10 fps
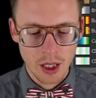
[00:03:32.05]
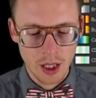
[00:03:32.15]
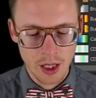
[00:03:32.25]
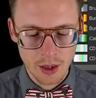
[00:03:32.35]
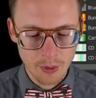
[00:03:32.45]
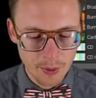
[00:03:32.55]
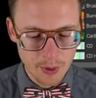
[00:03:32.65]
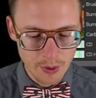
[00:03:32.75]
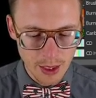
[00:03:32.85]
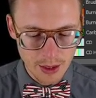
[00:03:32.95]
And the way we
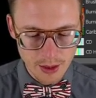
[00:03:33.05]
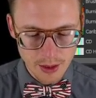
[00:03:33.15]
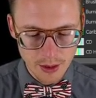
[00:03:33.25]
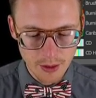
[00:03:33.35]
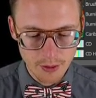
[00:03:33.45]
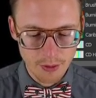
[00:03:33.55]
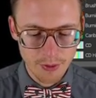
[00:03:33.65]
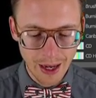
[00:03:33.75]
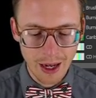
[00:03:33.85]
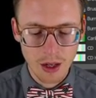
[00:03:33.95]
do that is
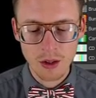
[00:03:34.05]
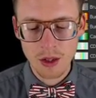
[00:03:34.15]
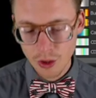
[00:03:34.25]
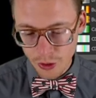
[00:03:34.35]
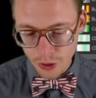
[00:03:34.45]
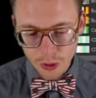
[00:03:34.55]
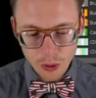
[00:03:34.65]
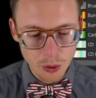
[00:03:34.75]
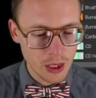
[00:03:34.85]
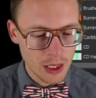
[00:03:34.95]
File,
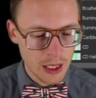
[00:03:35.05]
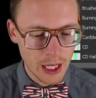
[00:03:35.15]
New,